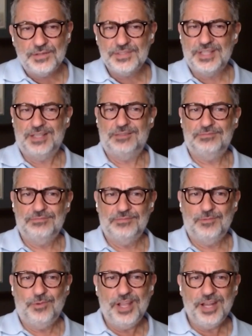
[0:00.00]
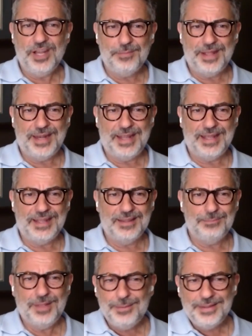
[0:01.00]
I was like, "Wait a minute,
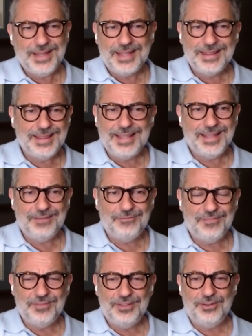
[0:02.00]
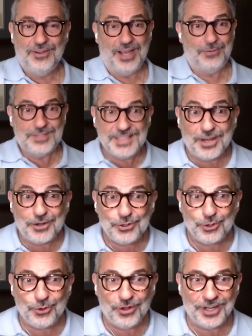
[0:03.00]
maybe that thing," I was scared
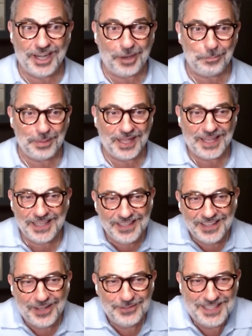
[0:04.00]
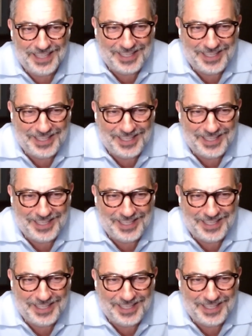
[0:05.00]
to go on an airplane. I was like,